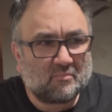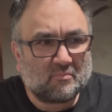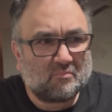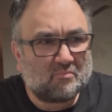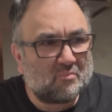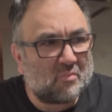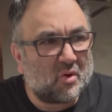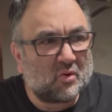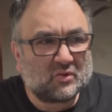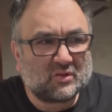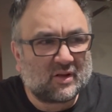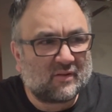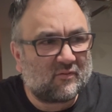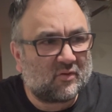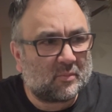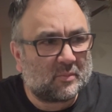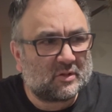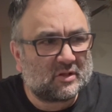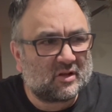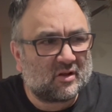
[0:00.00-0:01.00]
Mostly
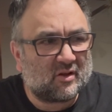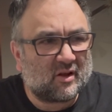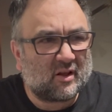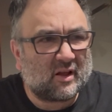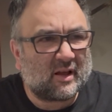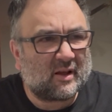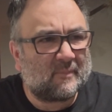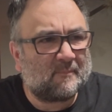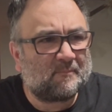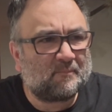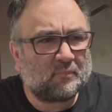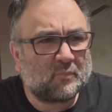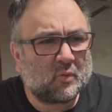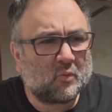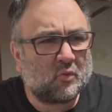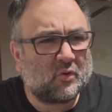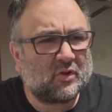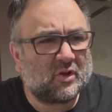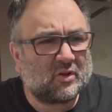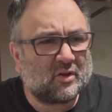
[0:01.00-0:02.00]
vermicelli, like
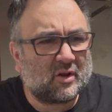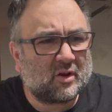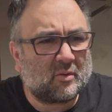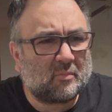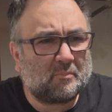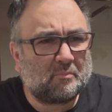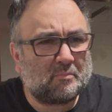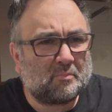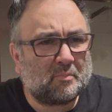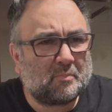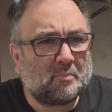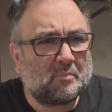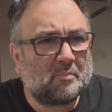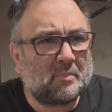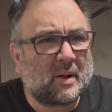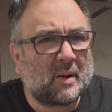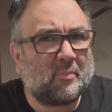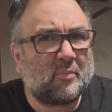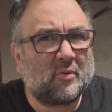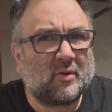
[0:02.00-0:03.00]
with a little
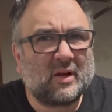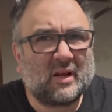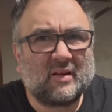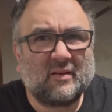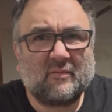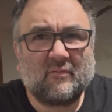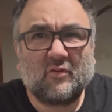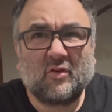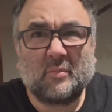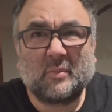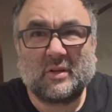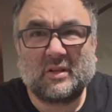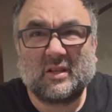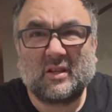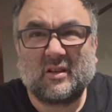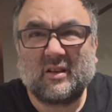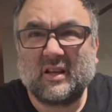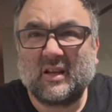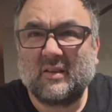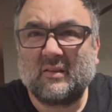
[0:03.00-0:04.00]
peppery
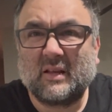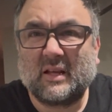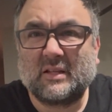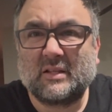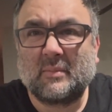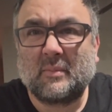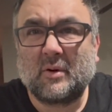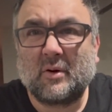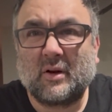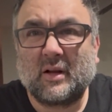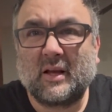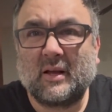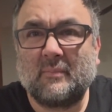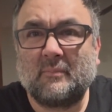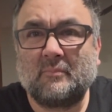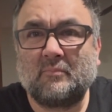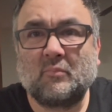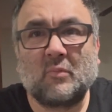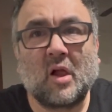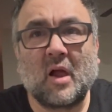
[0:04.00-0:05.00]
vermicelli. That's about it.
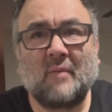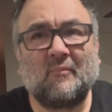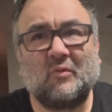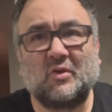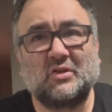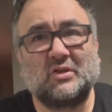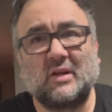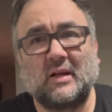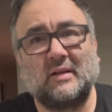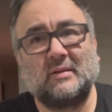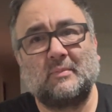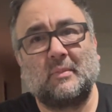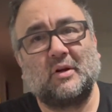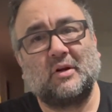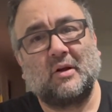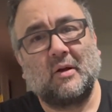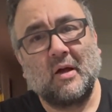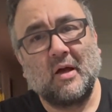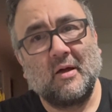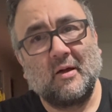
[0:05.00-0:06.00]
It doesn't taste much.
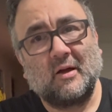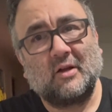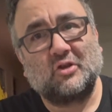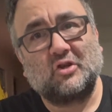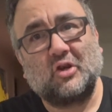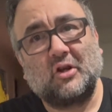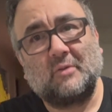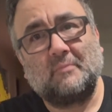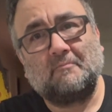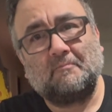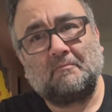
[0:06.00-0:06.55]
It's good.